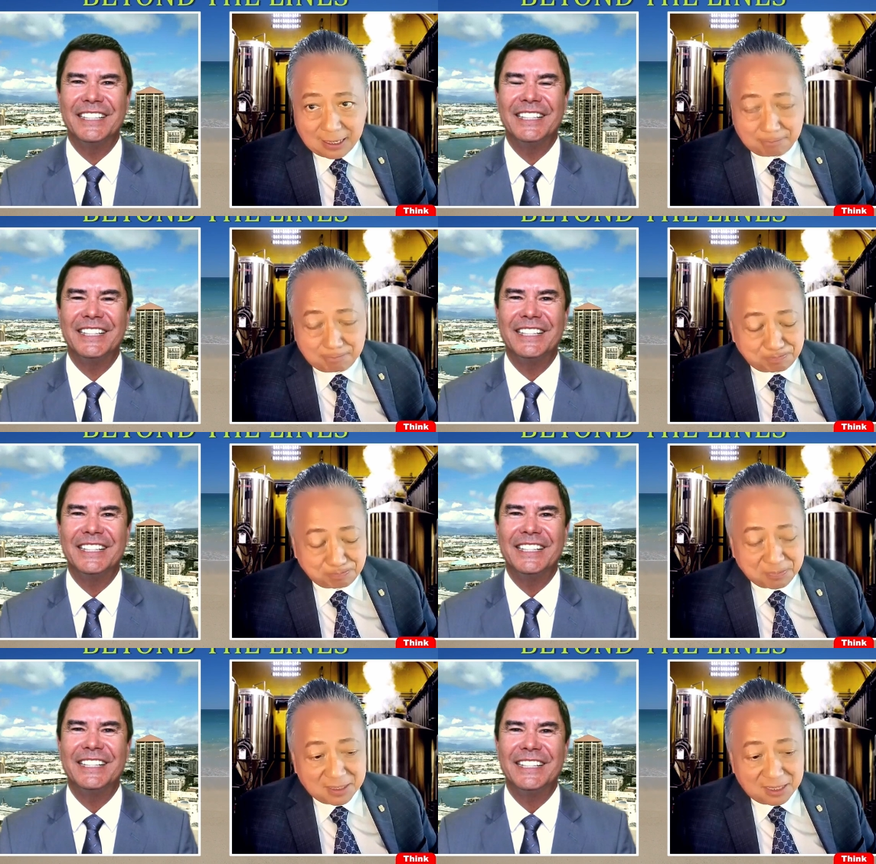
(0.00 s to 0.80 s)
Speaker 1: um,
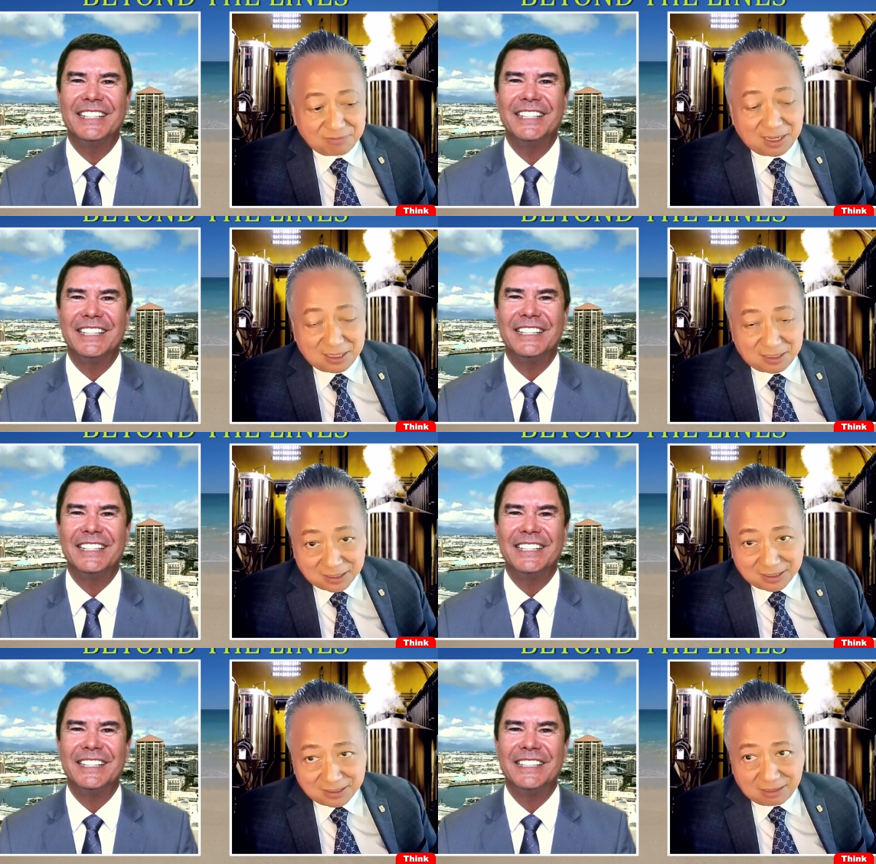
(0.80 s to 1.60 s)
if they
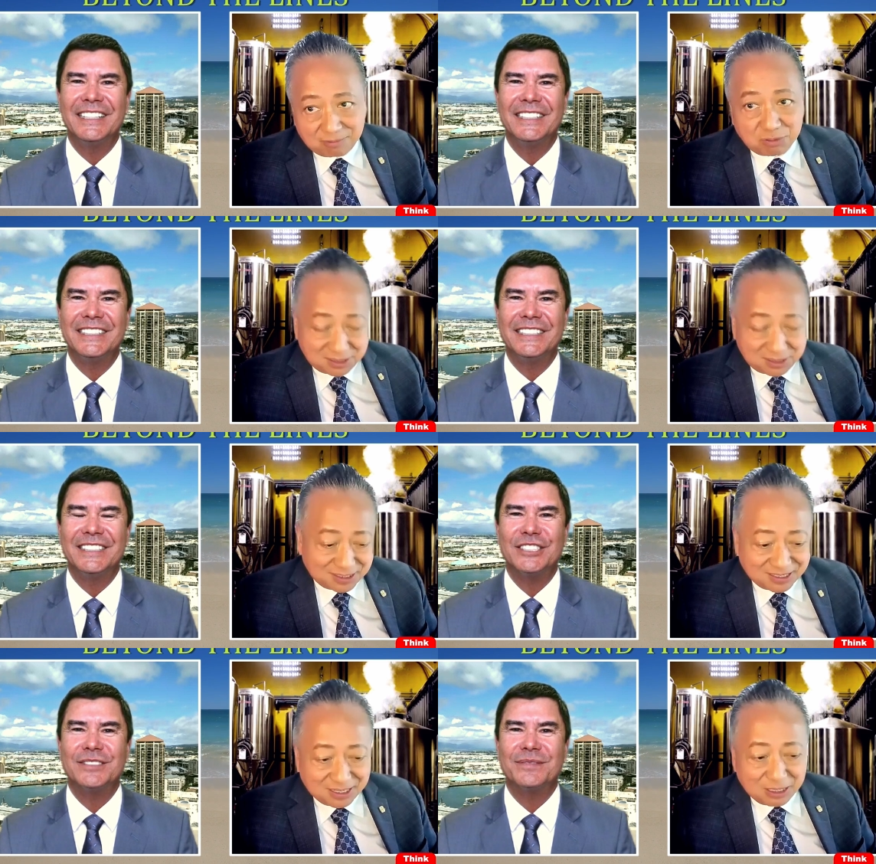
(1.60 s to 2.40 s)
did, if we
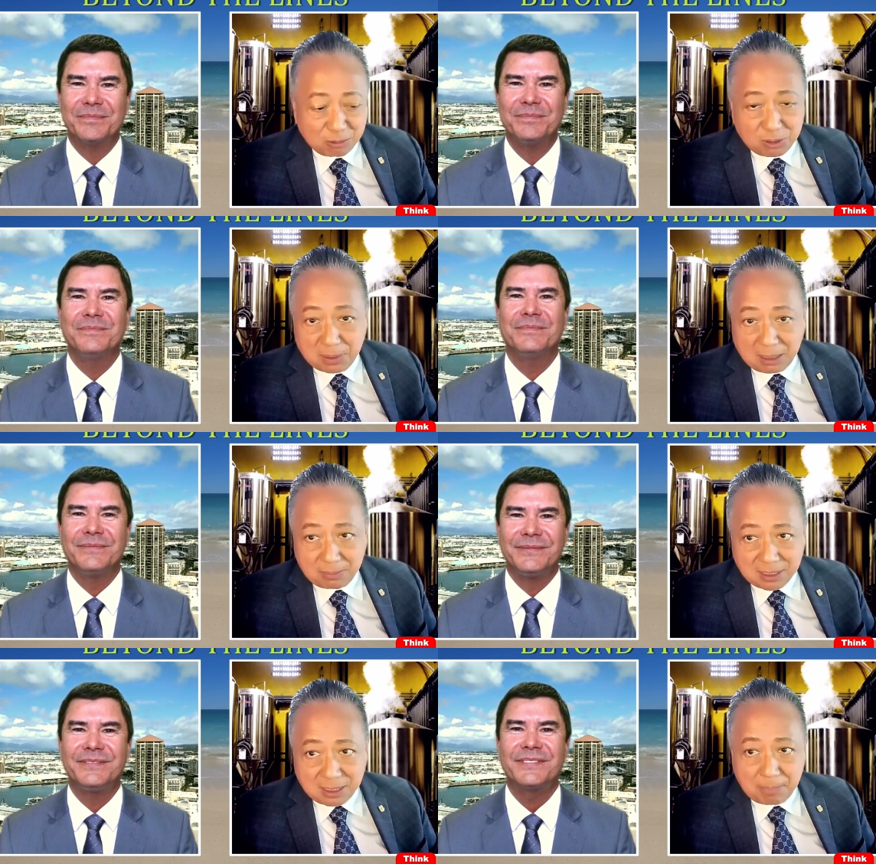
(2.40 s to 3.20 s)
did, we'd probably
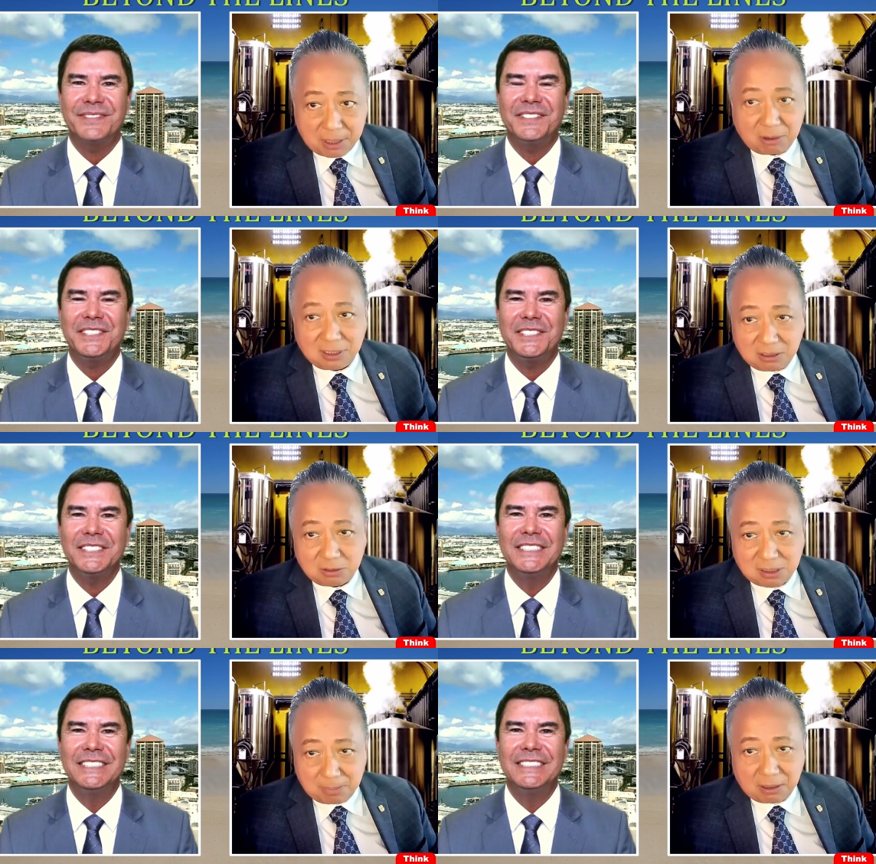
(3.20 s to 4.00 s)
become better
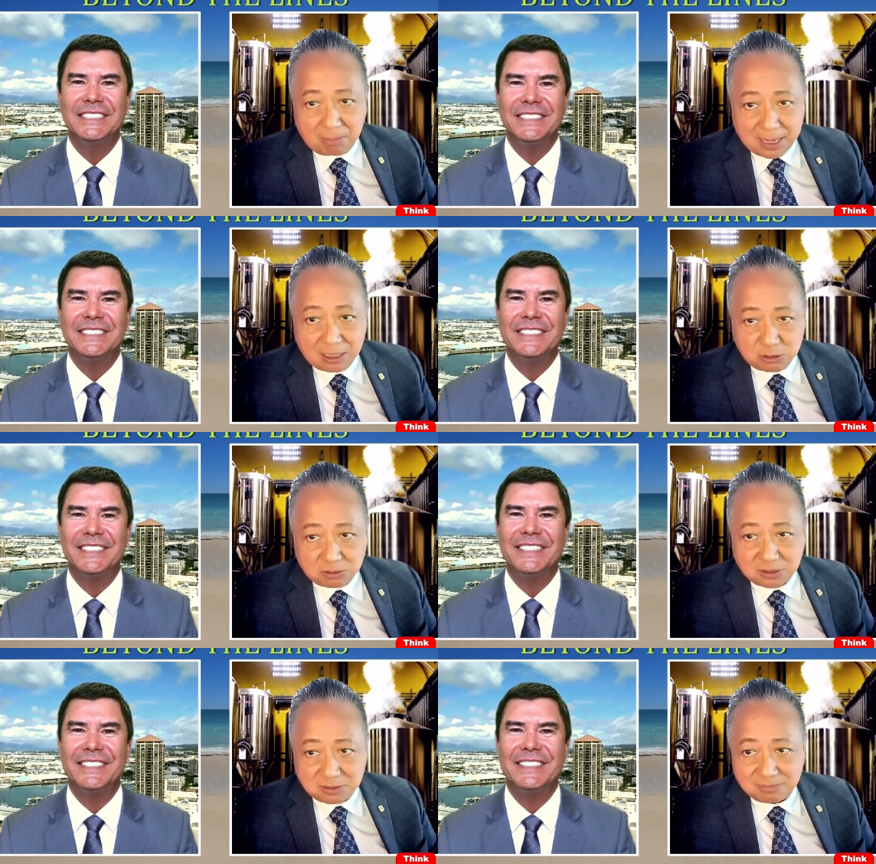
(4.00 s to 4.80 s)
leaders and better
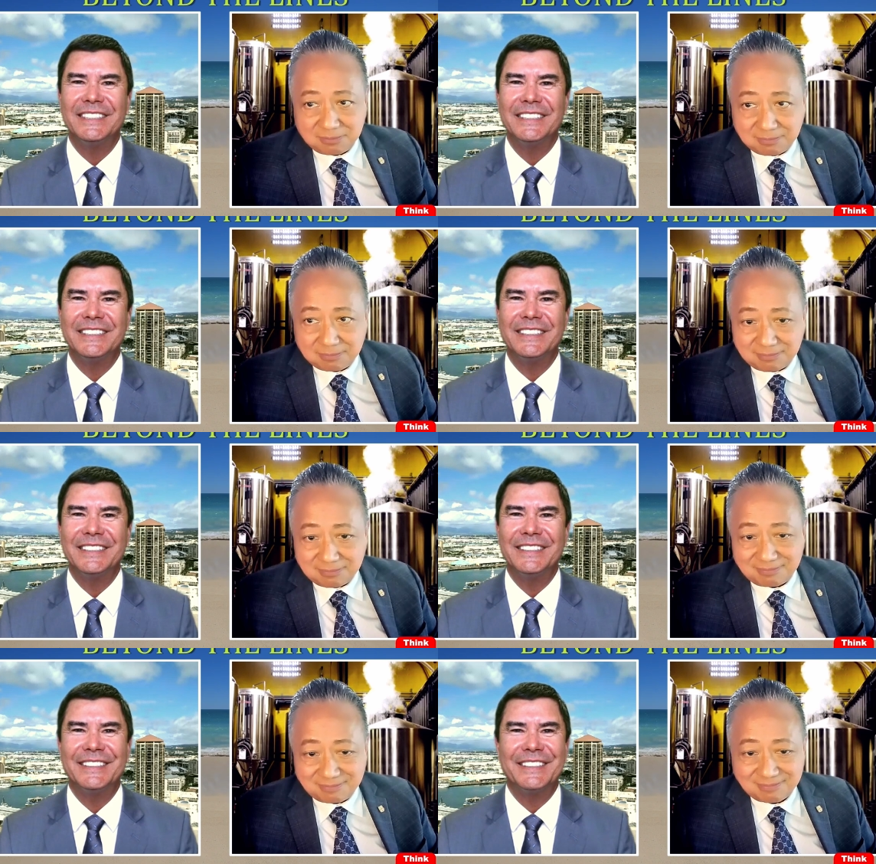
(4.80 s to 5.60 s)
managers.
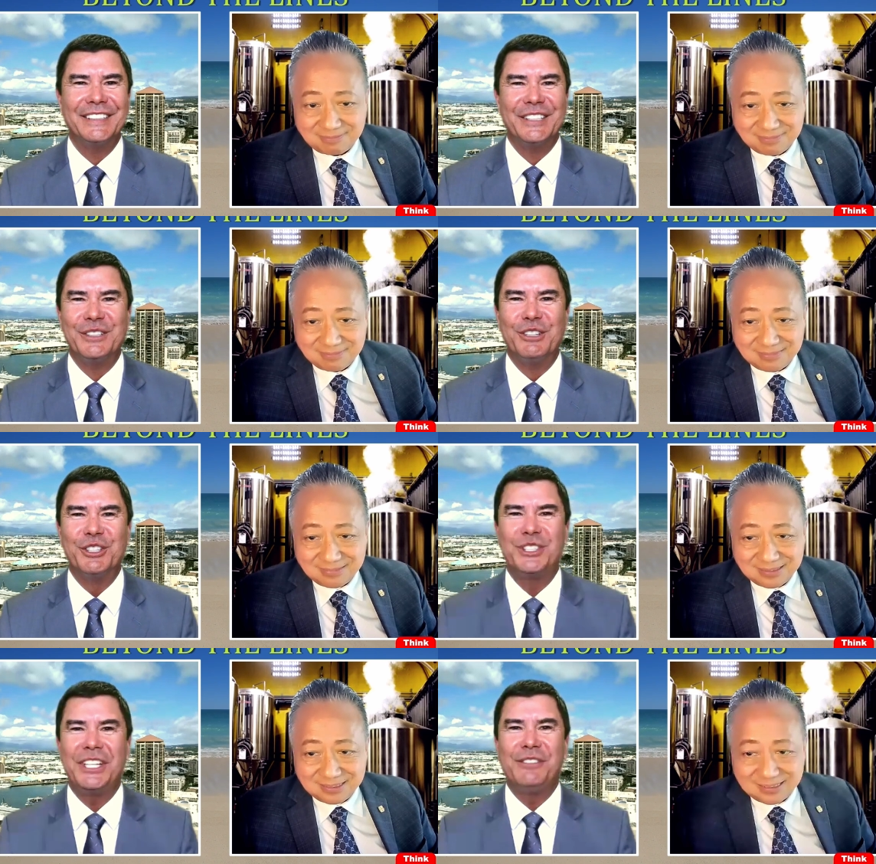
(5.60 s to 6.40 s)
Speaker 2: Well,
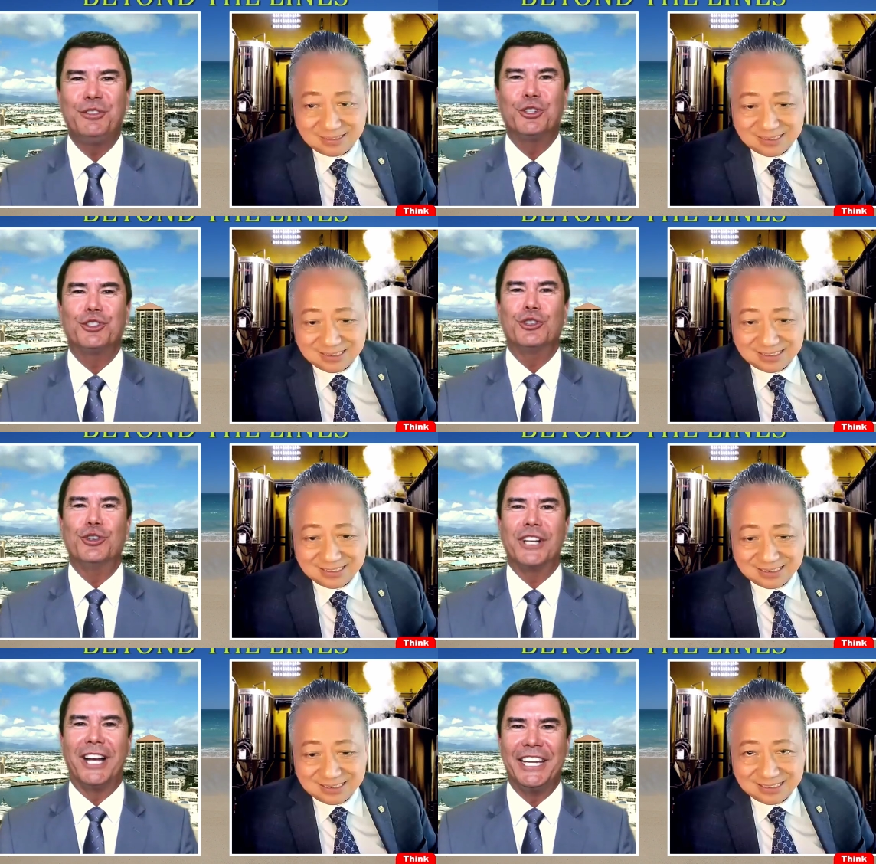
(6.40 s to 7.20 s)
Steve, you're so
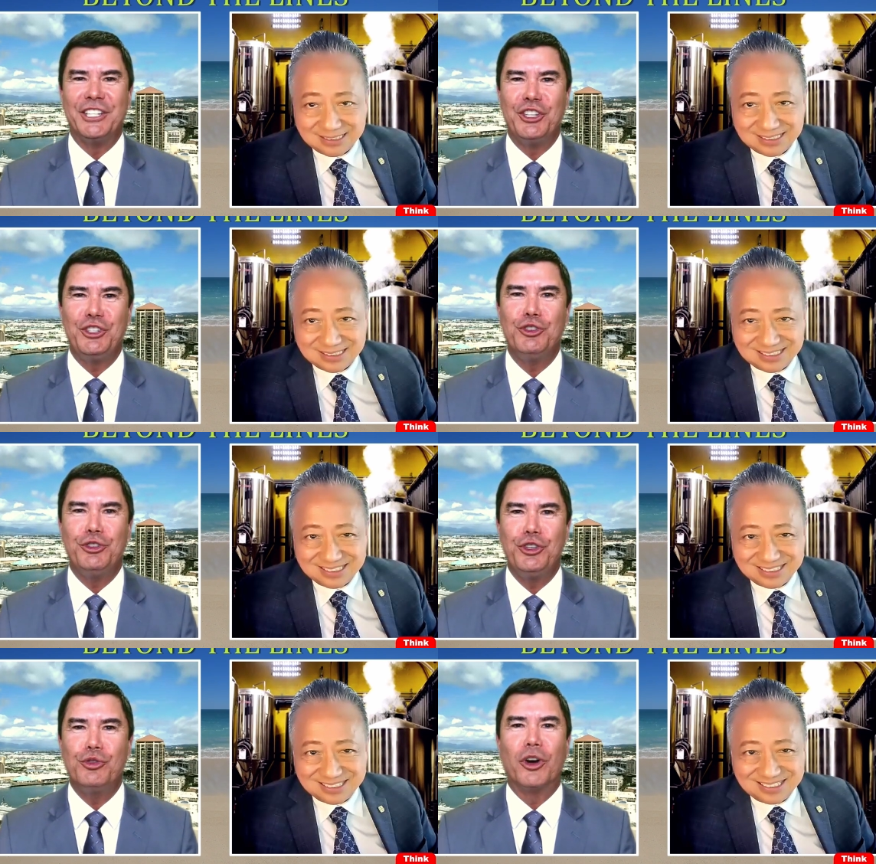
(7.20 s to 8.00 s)
kind. You
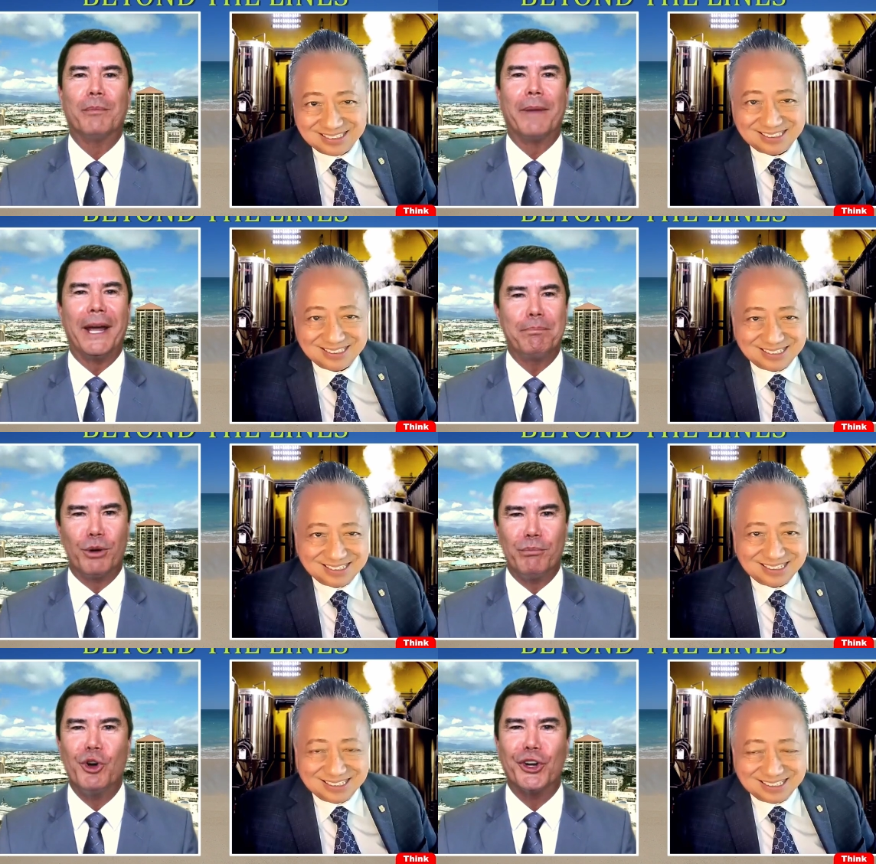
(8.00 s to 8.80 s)
you are my
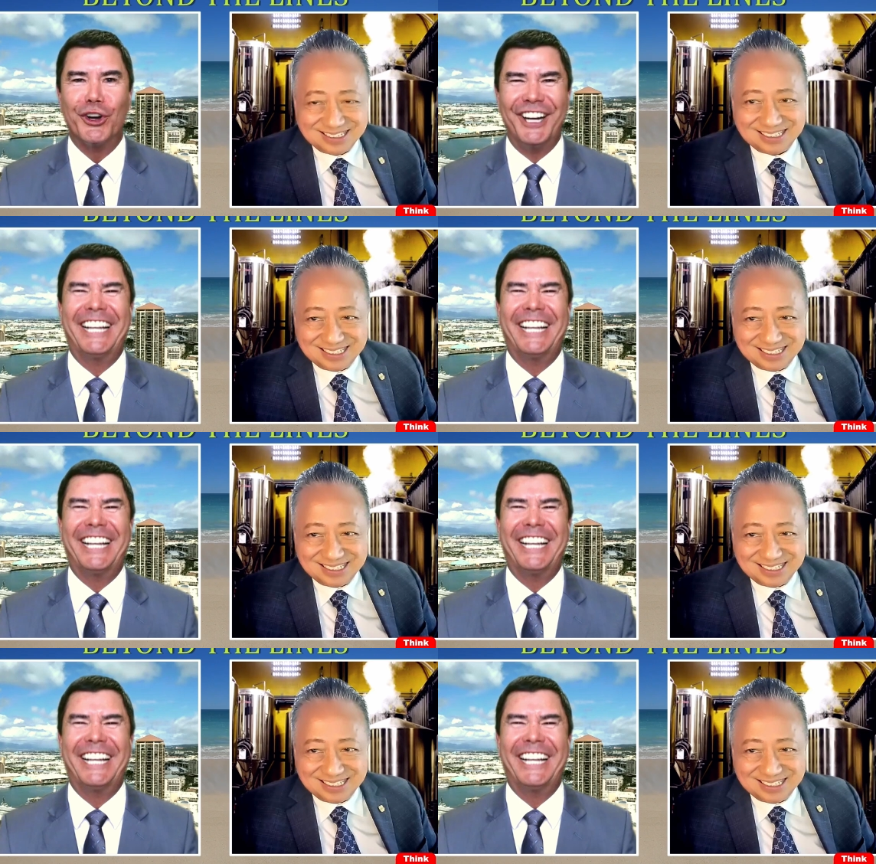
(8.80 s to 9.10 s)
promoter.